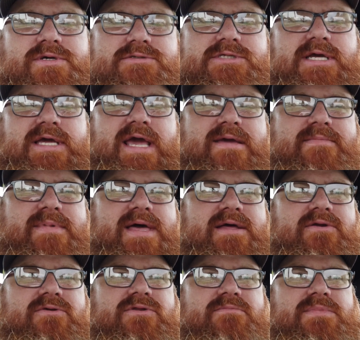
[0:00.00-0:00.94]
wheels that came
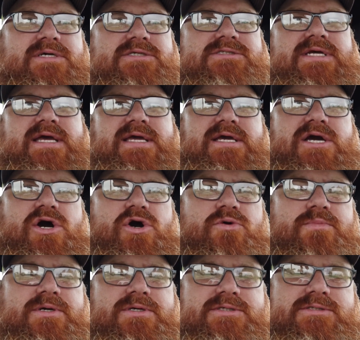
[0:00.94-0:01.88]
out on the Mustang
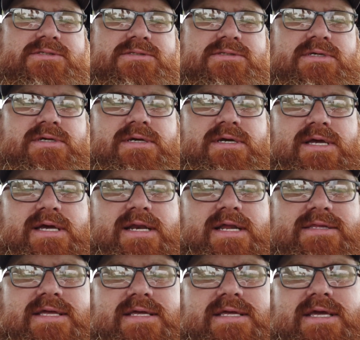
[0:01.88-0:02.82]
Cobras, and
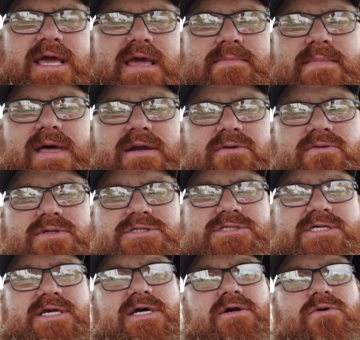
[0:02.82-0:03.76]
I think it came out on the
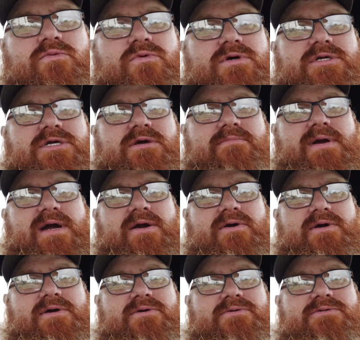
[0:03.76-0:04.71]
ZL1
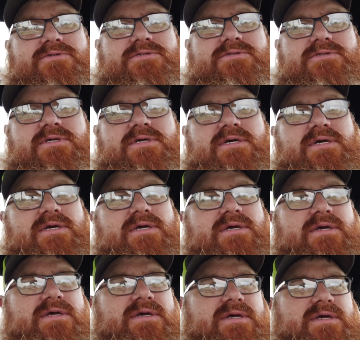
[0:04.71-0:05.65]
Camaros.
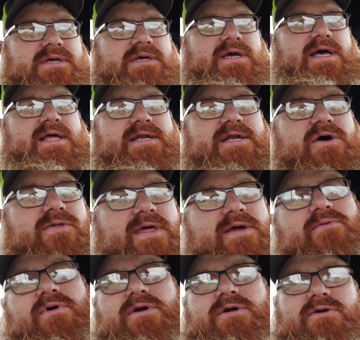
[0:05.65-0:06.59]
I know they
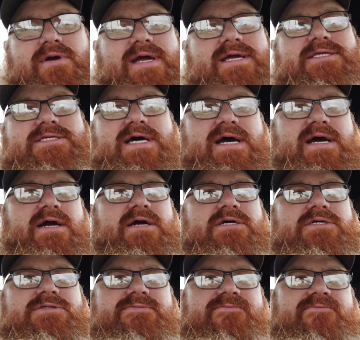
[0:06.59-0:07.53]
weren't great
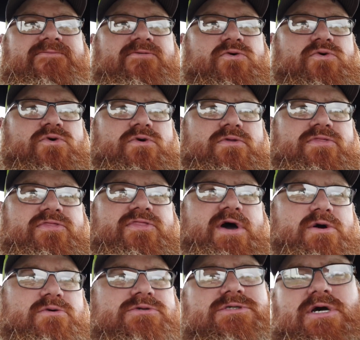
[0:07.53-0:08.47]
tires for
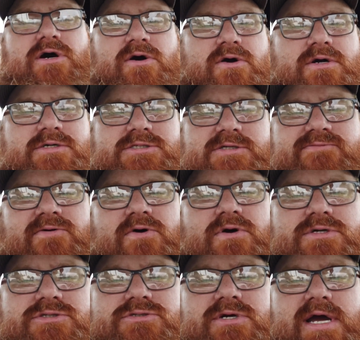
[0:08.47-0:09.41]
those cars as
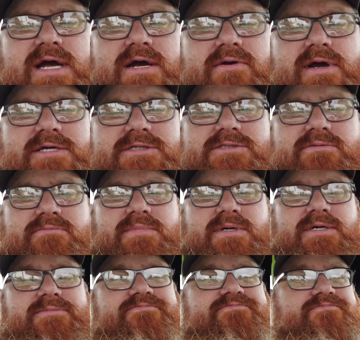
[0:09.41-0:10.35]
far as drag racing,
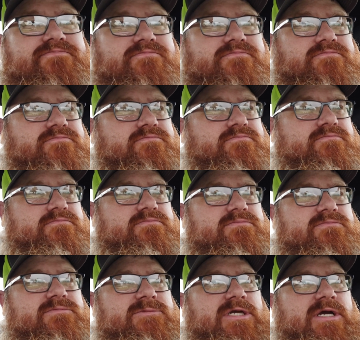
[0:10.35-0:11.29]
but
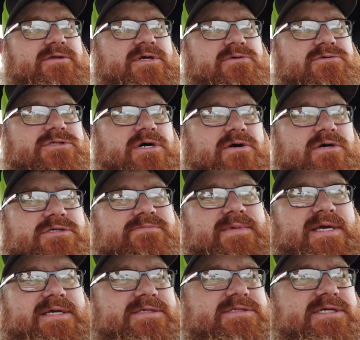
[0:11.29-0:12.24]
those cars
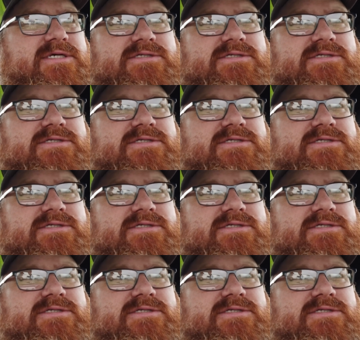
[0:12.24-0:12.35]
make